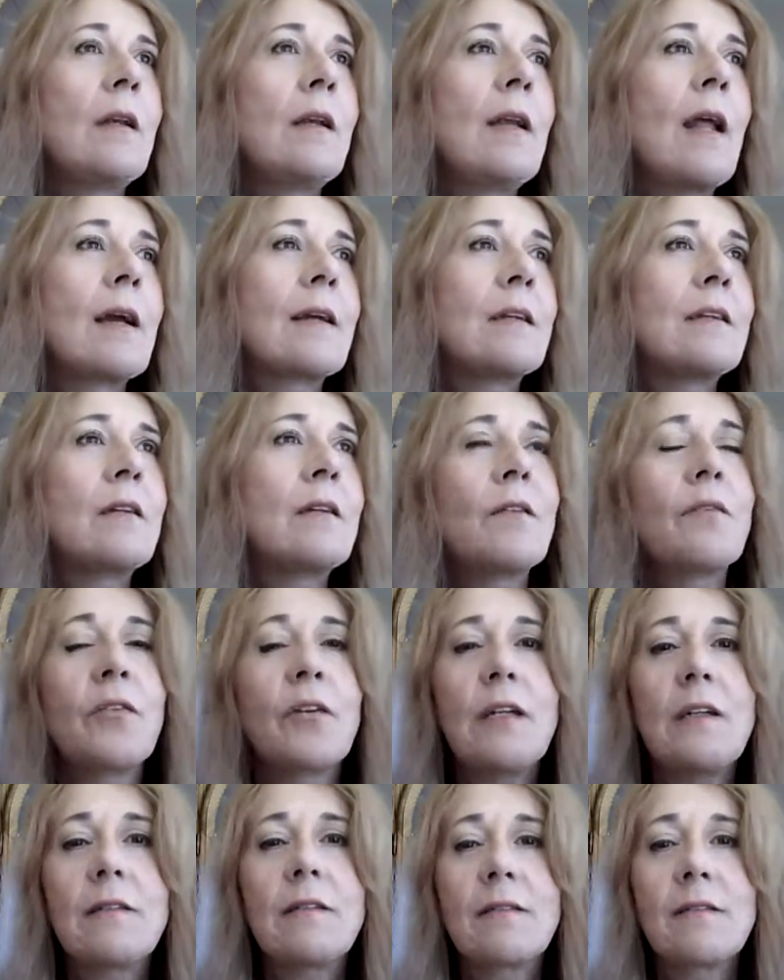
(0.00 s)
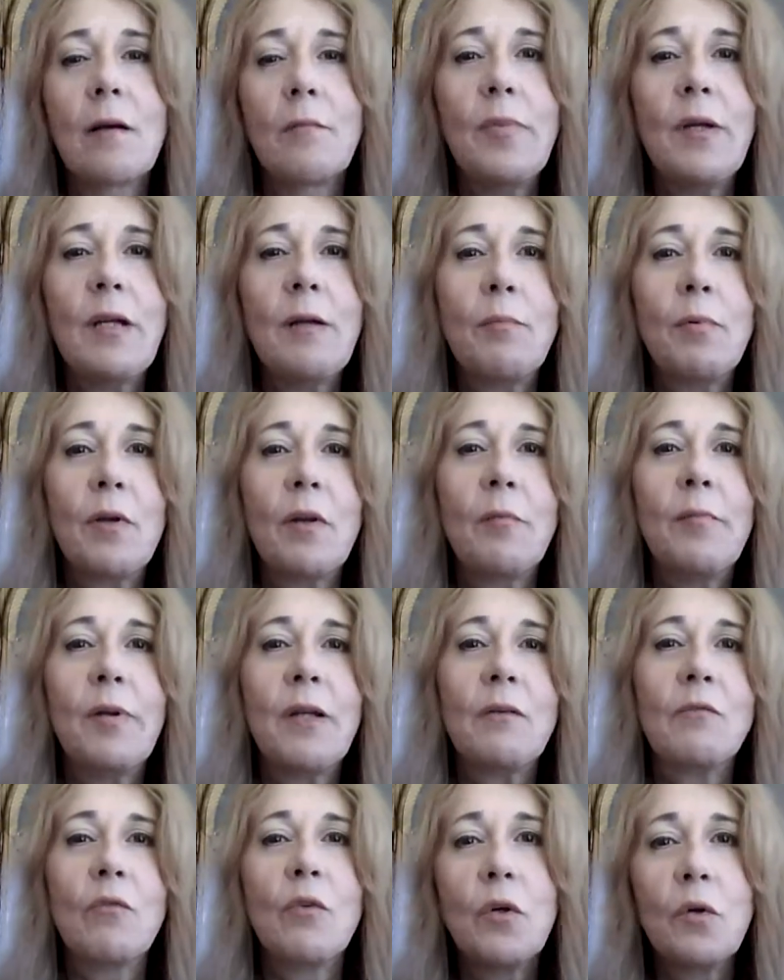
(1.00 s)
negatively, some people have
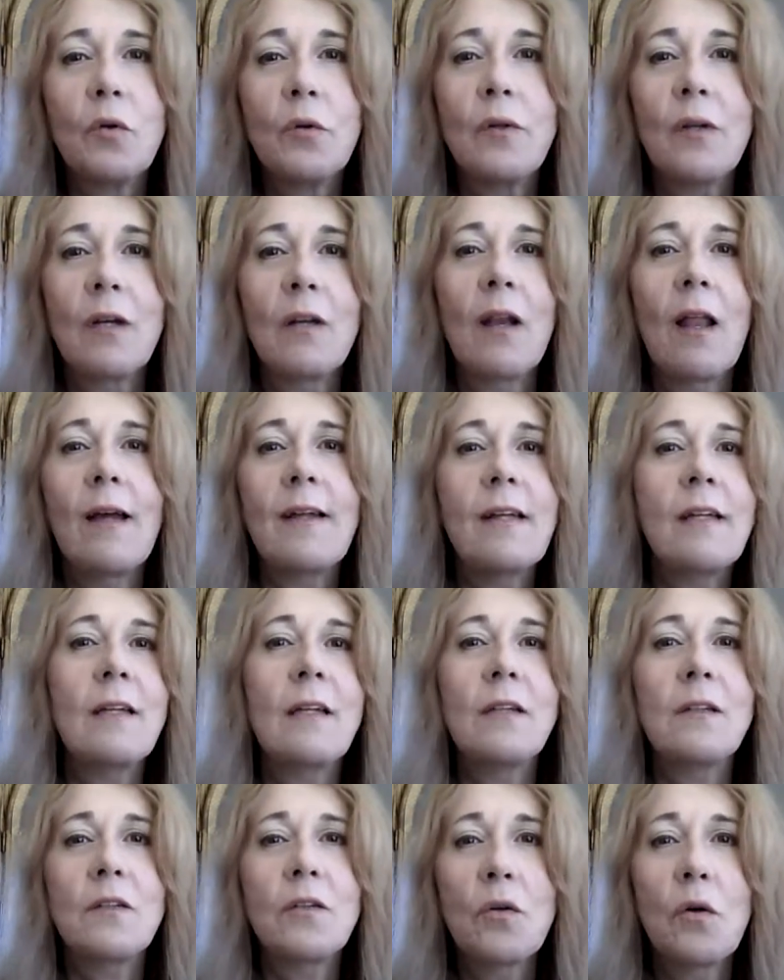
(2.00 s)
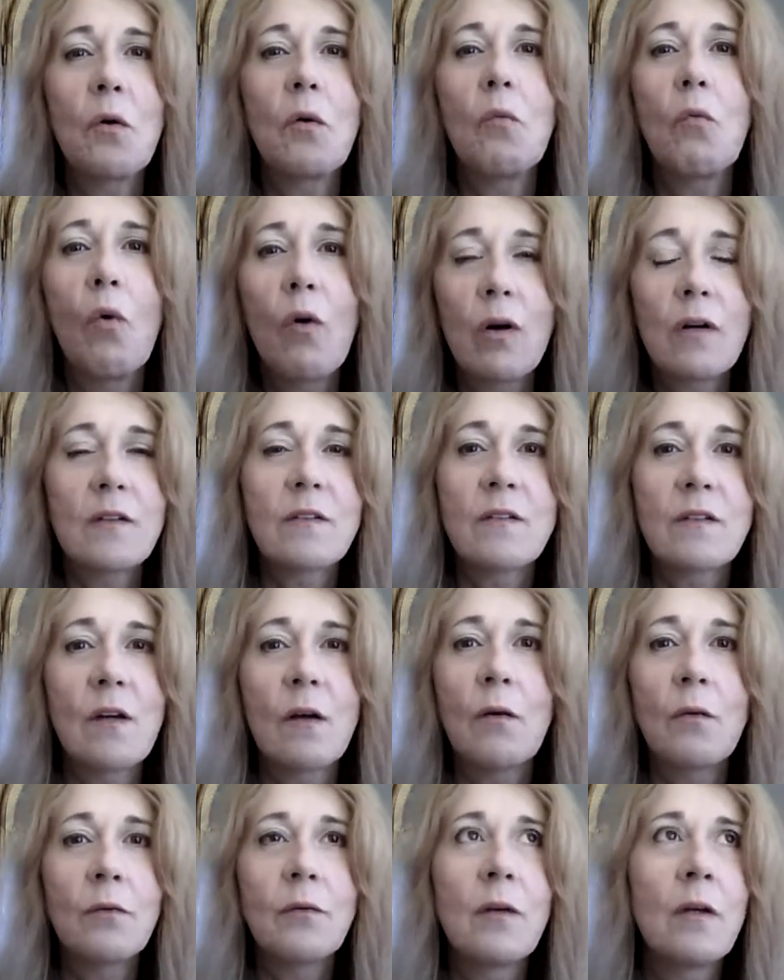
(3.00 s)
been rude and liken it to a war
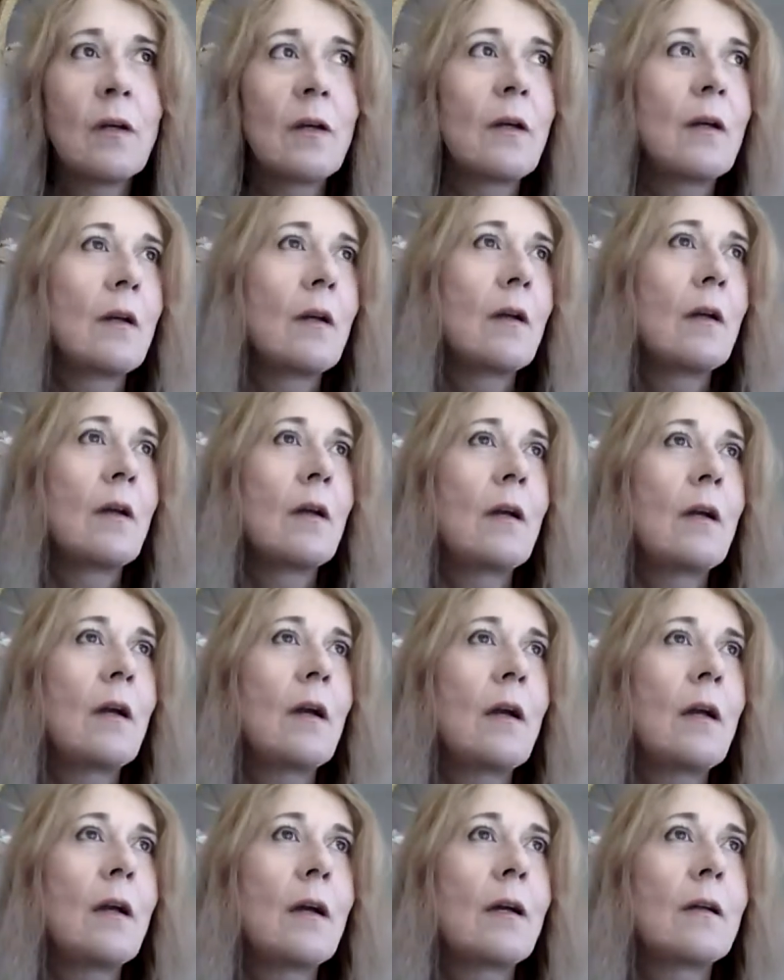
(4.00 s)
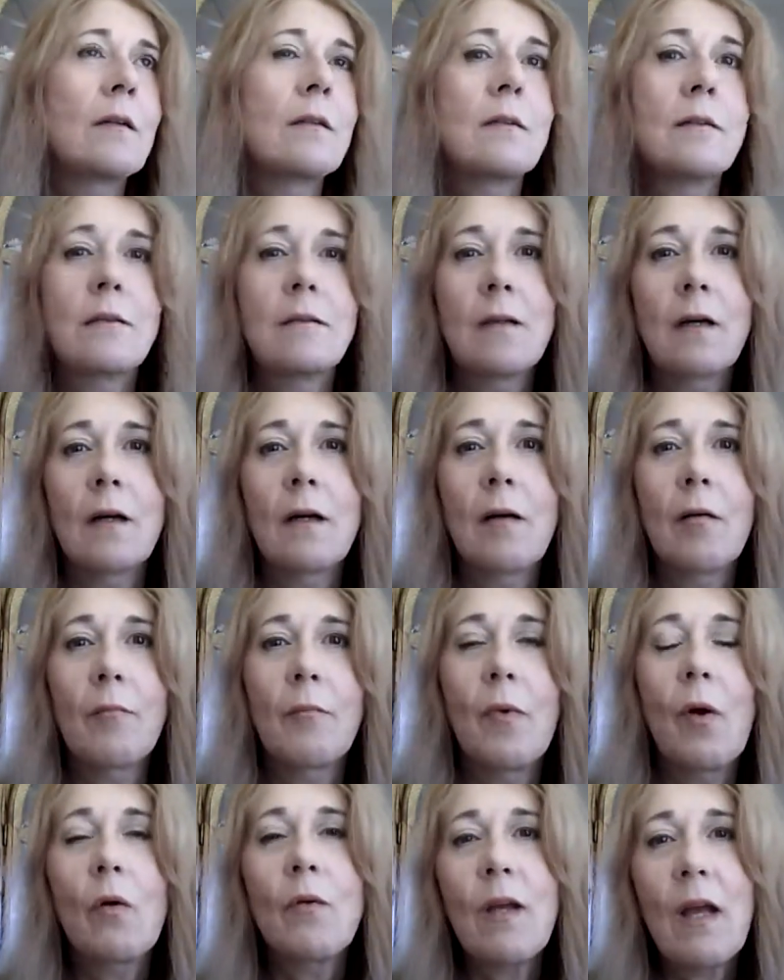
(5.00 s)
zone. And
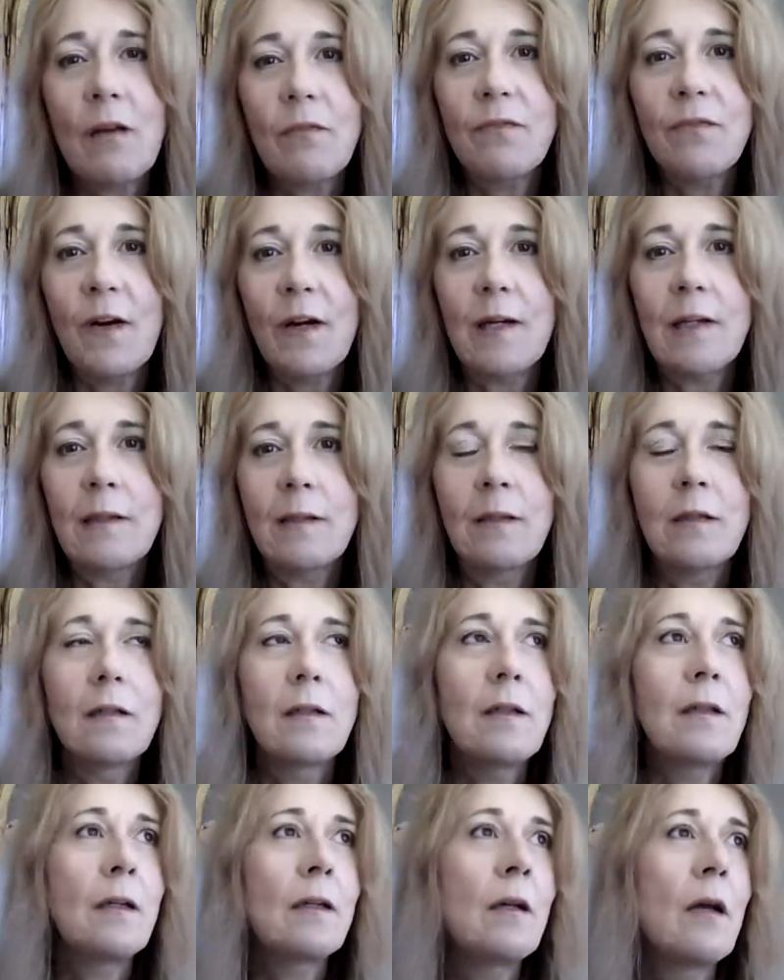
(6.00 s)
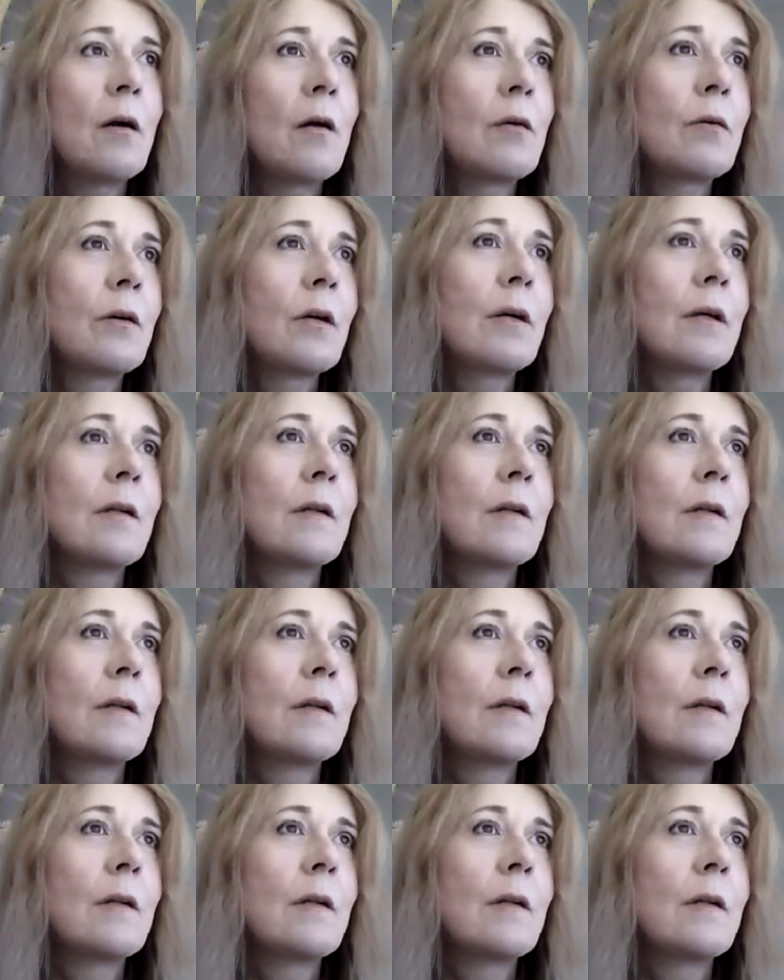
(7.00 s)
okay, fine, you know.